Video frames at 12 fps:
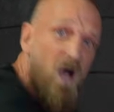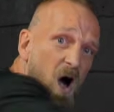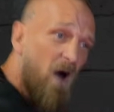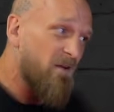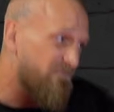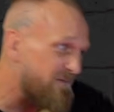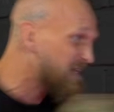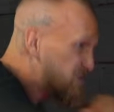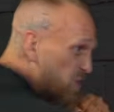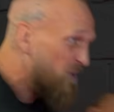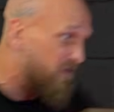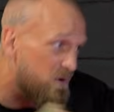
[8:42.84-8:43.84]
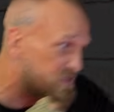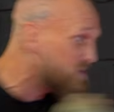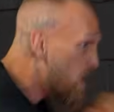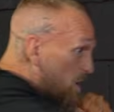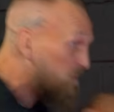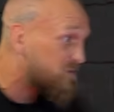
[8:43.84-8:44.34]
hard and fast, turn those
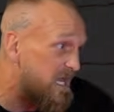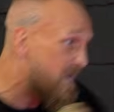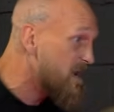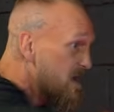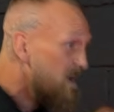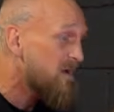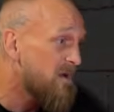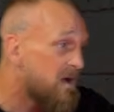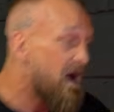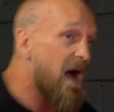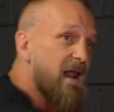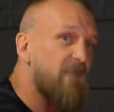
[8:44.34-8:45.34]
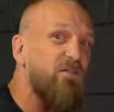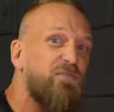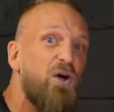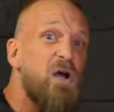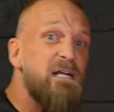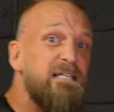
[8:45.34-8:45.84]
knuckles in. And then for
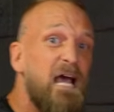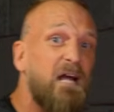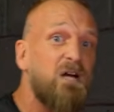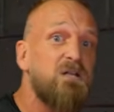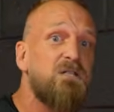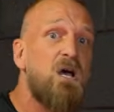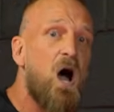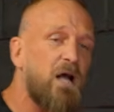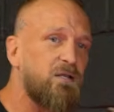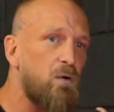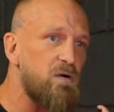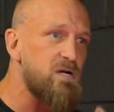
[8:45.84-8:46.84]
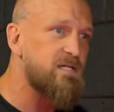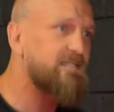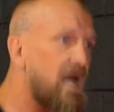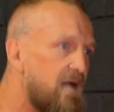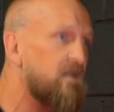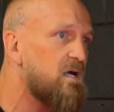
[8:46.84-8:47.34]
30 seconds, I don't want you to
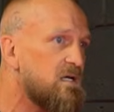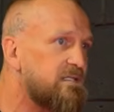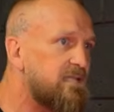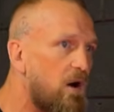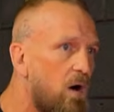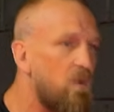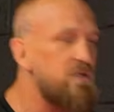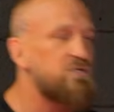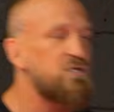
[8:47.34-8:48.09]
stand still. I want you